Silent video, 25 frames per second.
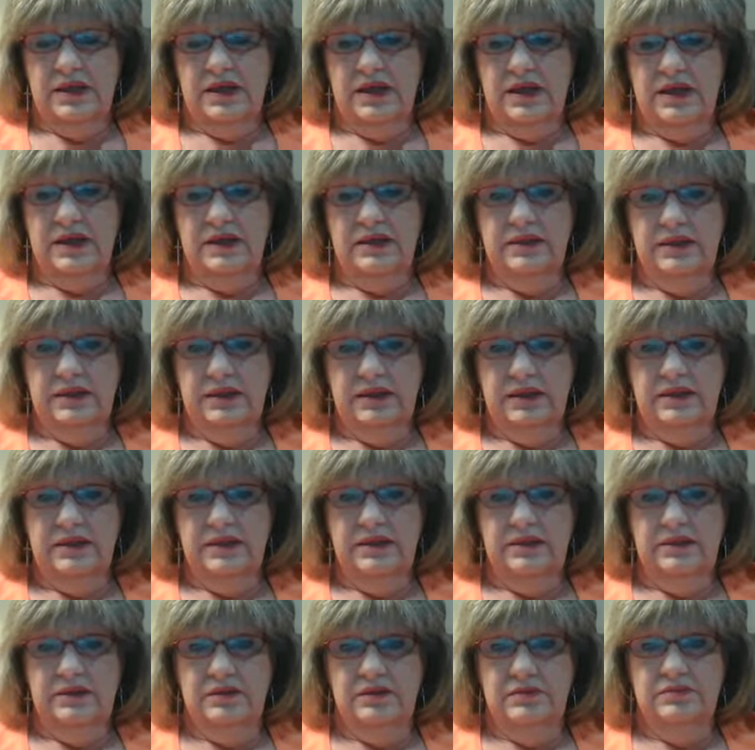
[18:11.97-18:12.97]
I let
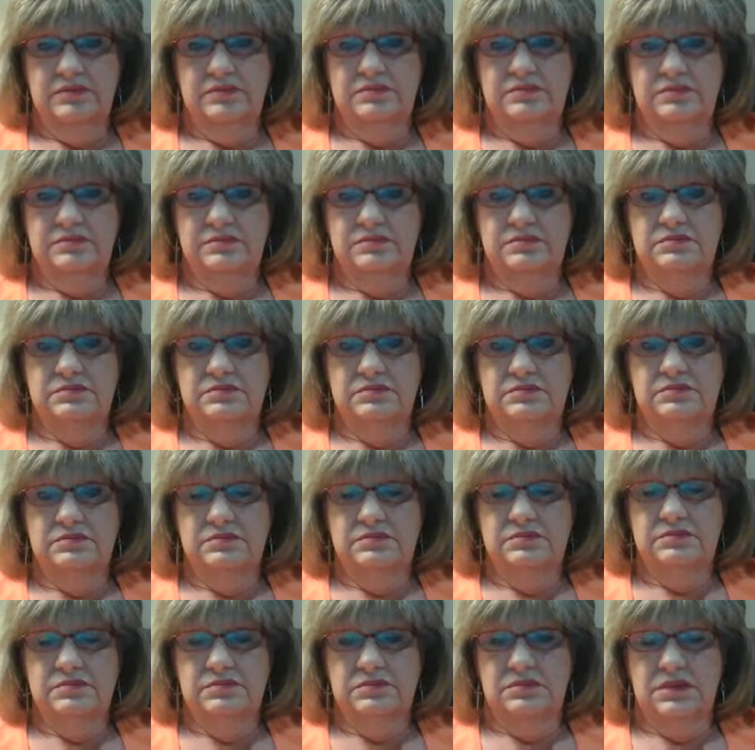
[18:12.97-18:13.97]
him
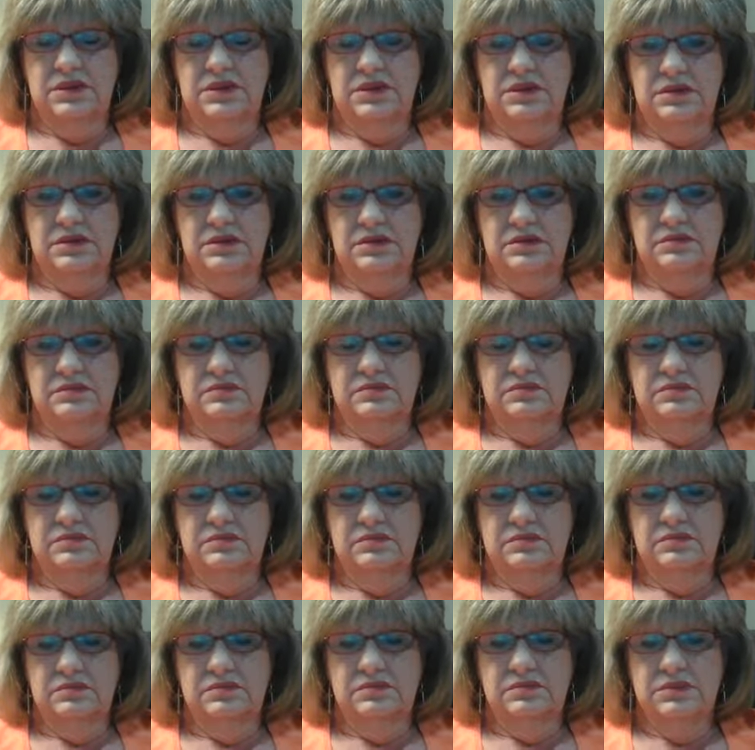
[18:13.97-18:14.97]
um,
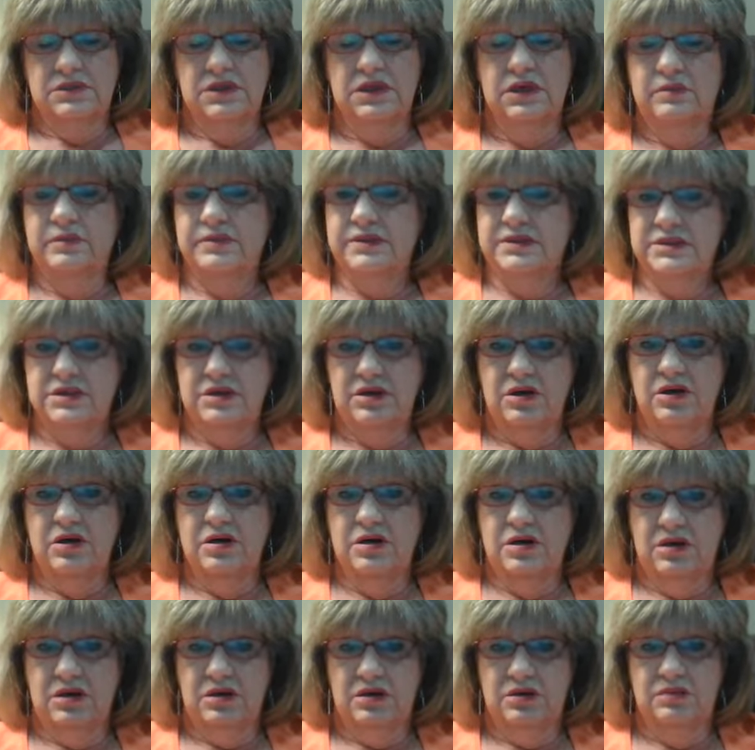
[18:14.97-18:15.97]
come into our
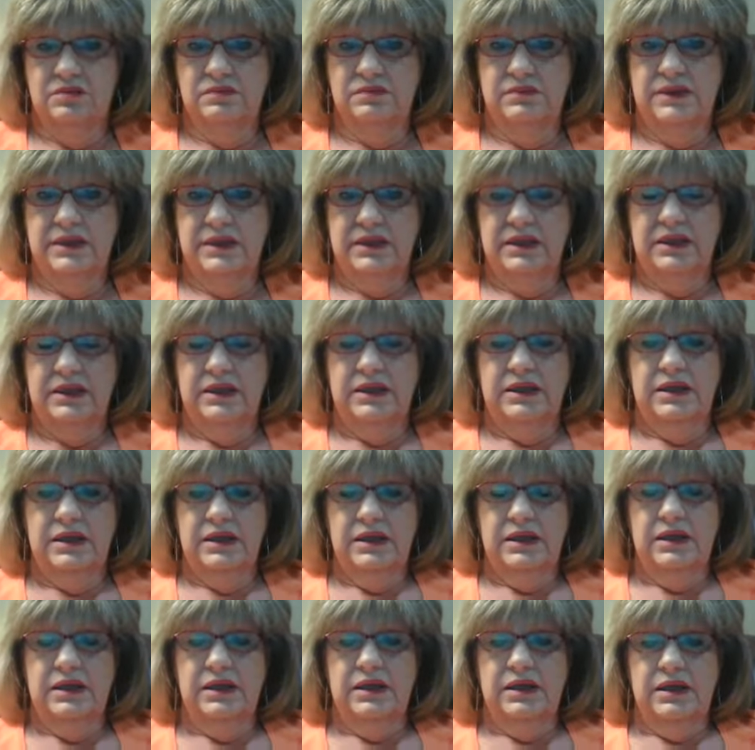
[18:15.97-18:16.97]
home,
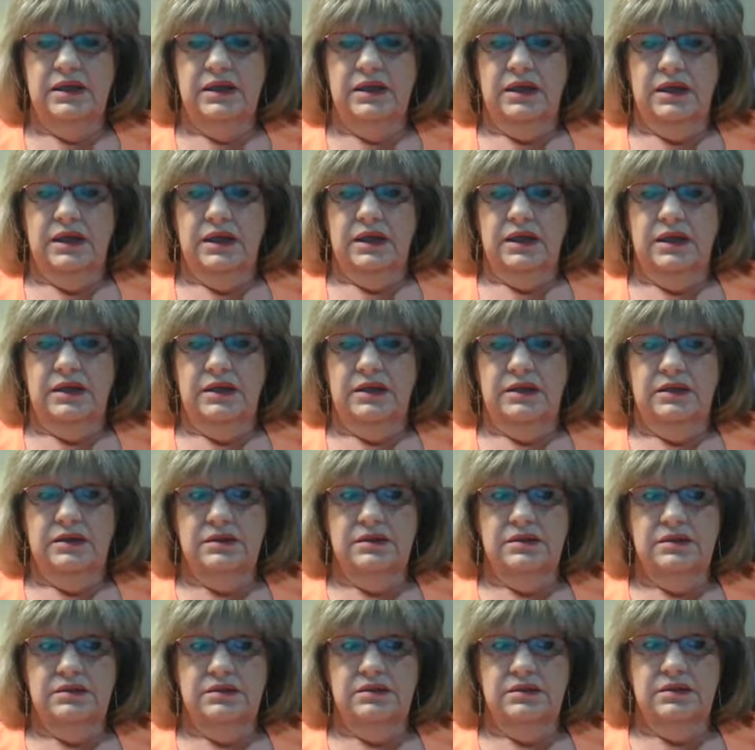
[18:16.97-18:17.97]

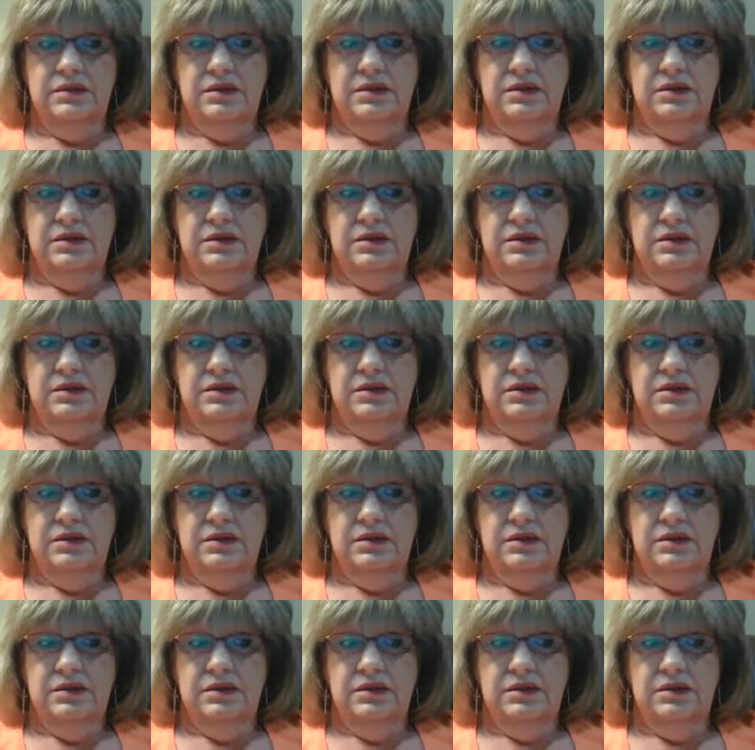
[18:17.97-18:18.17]
and